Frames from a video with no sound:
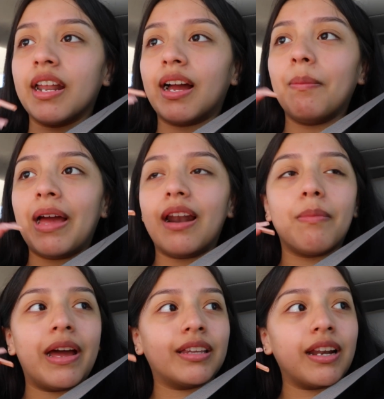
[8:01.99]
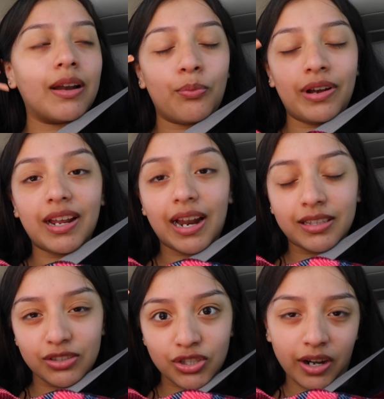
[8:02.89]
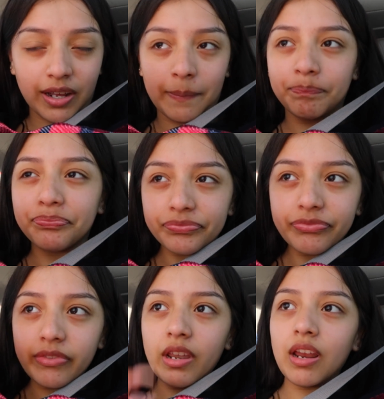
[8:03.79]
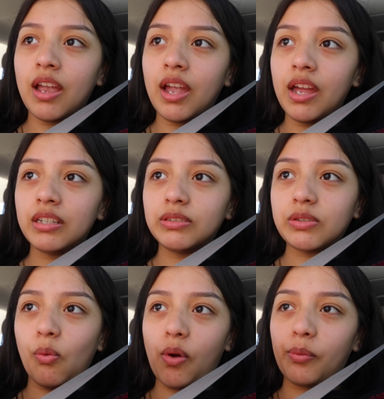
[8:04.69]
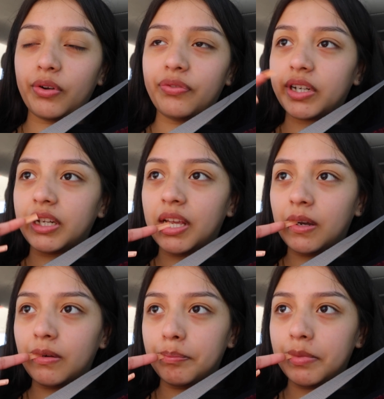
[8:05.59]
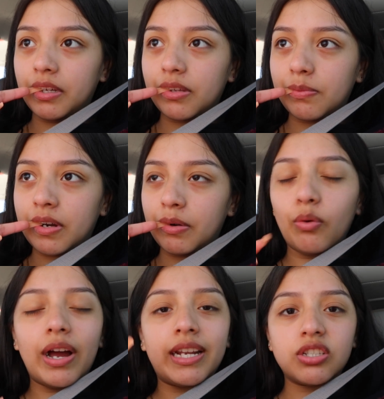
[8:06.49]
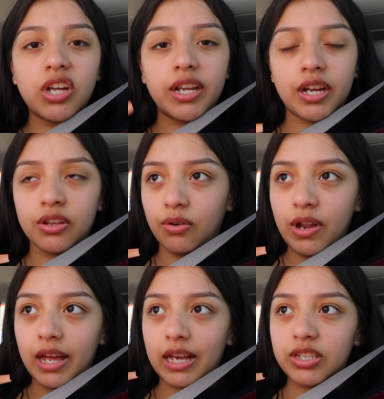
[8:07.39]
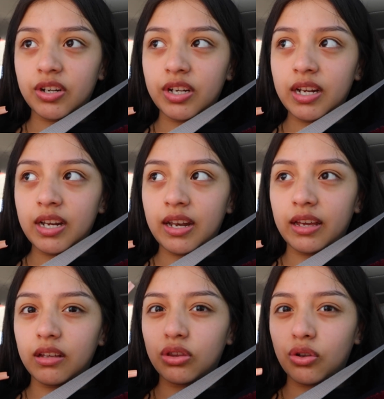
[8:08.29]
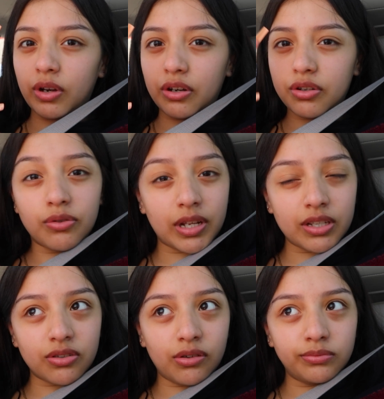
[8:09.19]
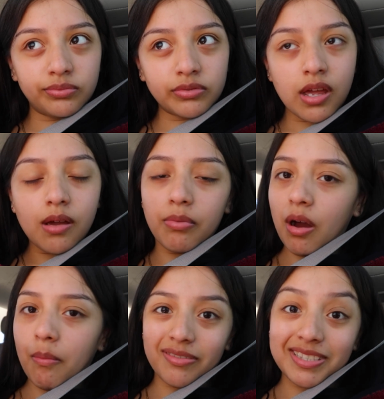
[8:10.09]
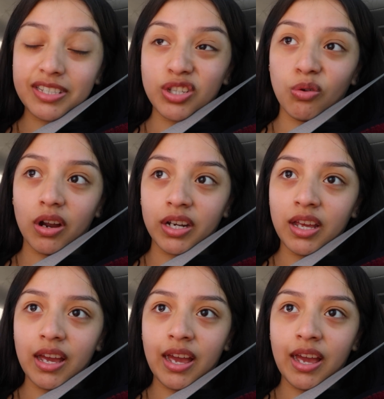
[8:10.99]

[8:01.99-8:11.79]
Like, I'm hella mad that I really had to start it. Well, we're fucking here, but it's whatever. Well, I didn't start it here, though. I started it, like, 3 or 2 days ago. But I'm obviously still on it.